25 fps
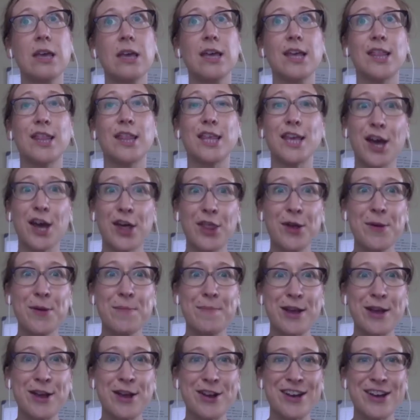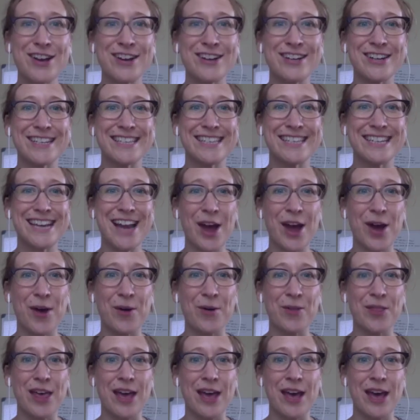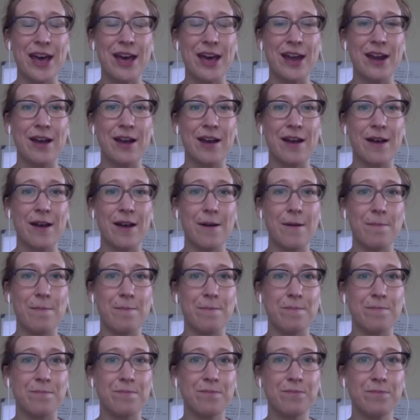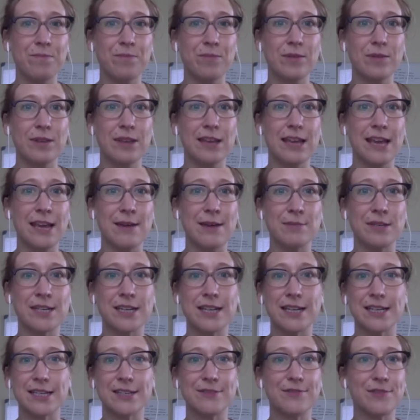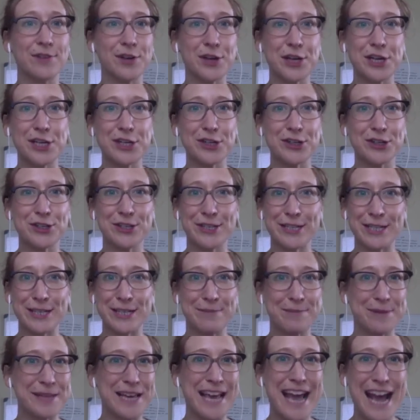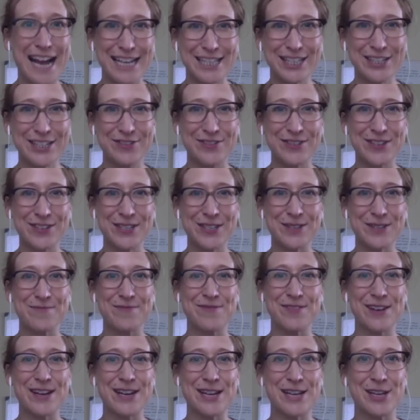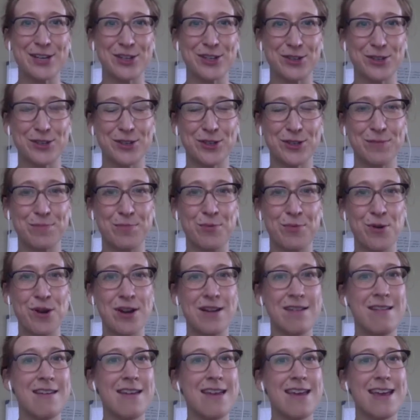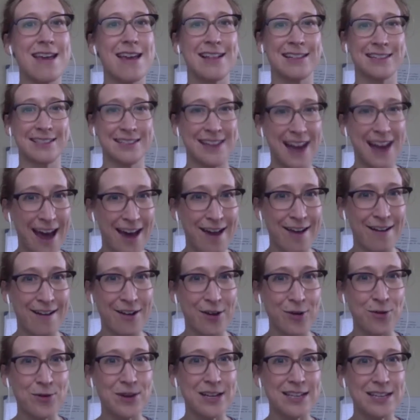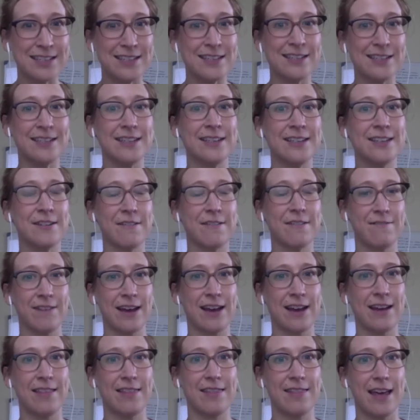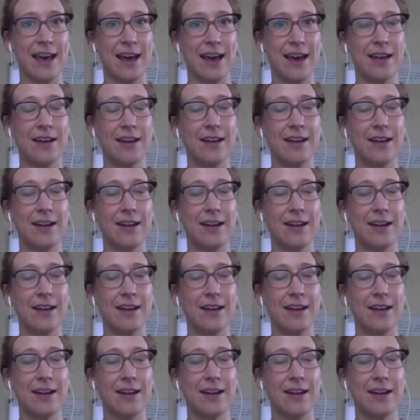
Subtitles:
The other barrier is now that Camden has very understandably asked for some financial support. It's not always easy to find that